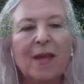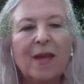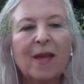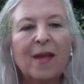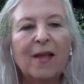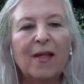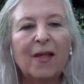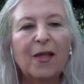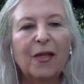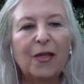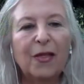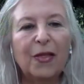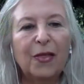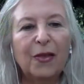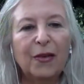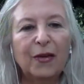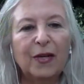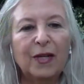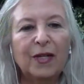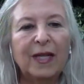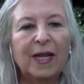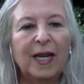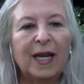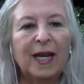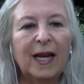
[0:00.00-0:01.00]
The
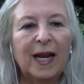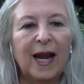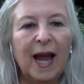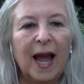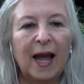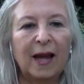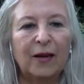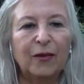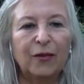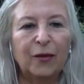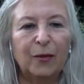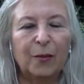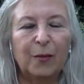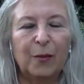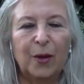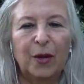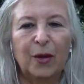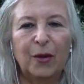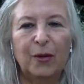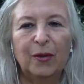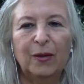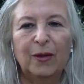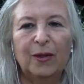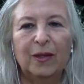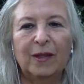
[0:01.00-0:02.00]
13
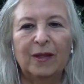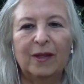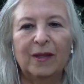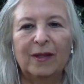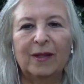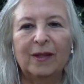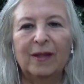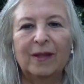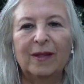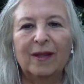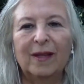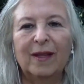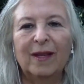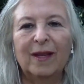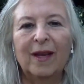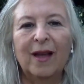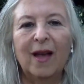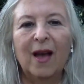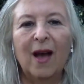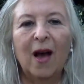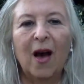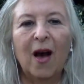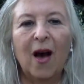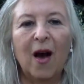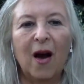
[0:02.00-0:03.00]
attributes
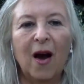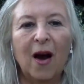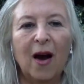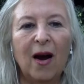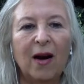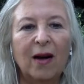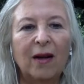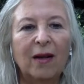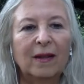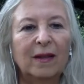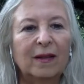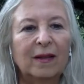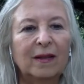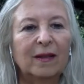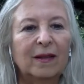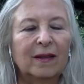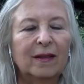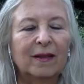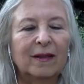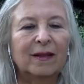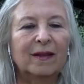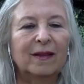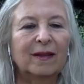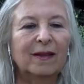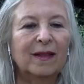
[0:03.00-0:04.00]
are
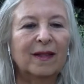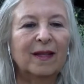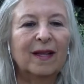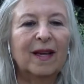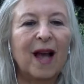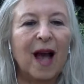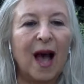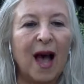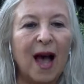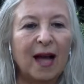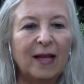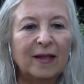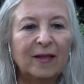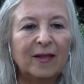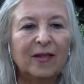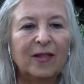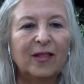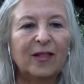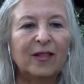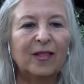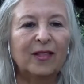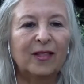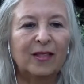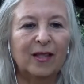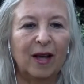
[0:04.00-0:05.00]
God's
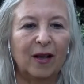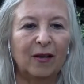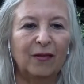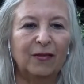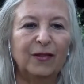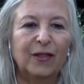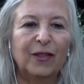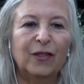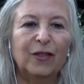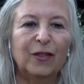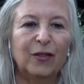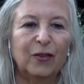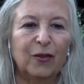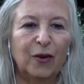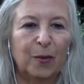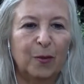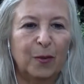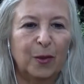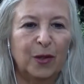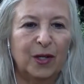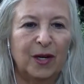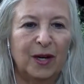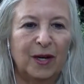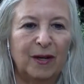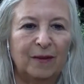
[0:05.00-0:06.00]

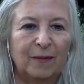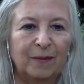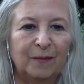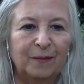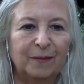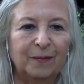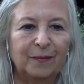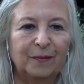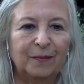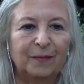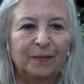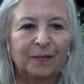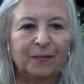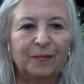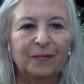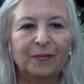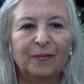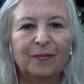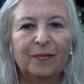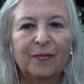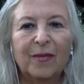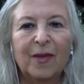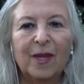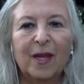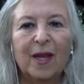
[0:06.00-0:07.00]
self-description,
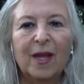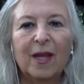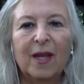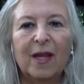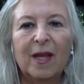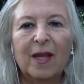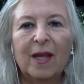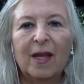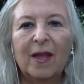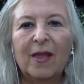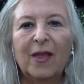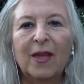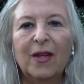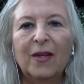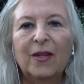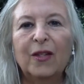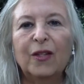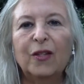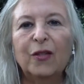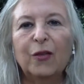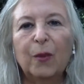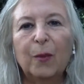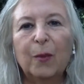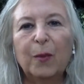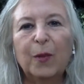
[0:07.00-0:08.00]
the
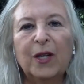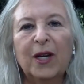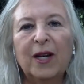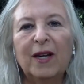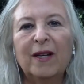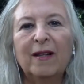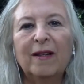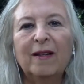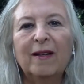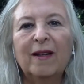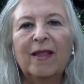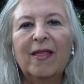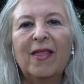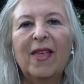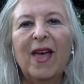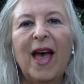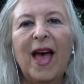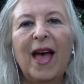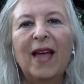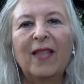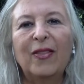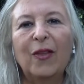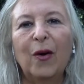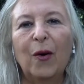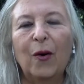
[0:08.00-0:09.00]
description
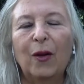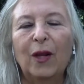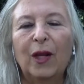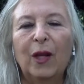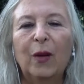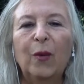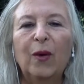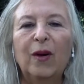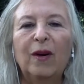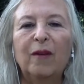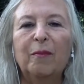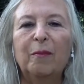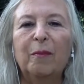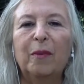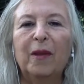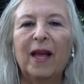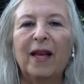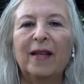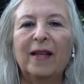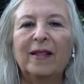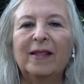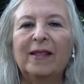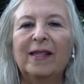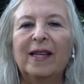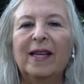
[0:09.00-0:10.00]
that the Holy One of
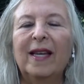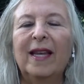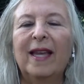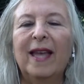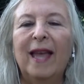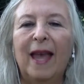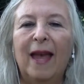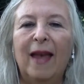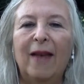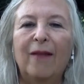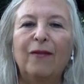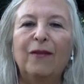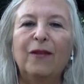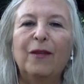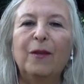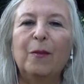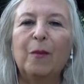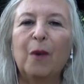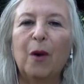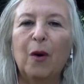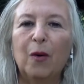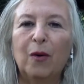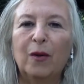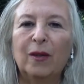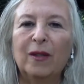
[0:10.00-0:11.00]
Blessing gave to
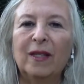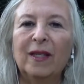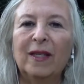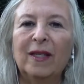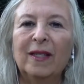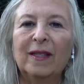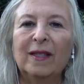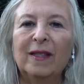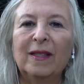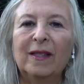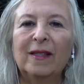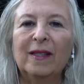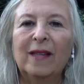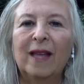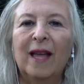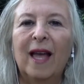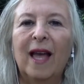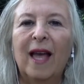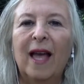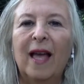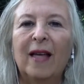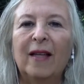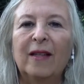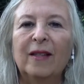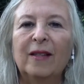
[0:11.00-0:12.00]
Moses
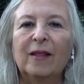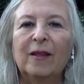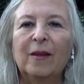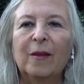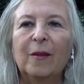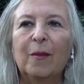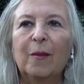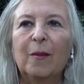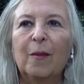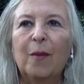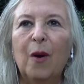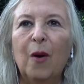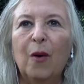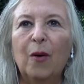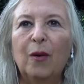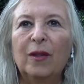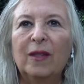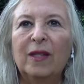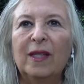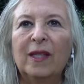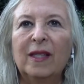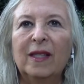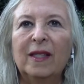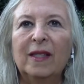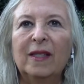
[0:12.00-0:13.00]
as
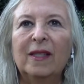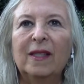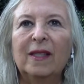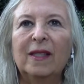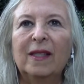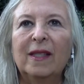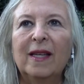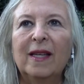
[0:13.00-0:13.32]
Moses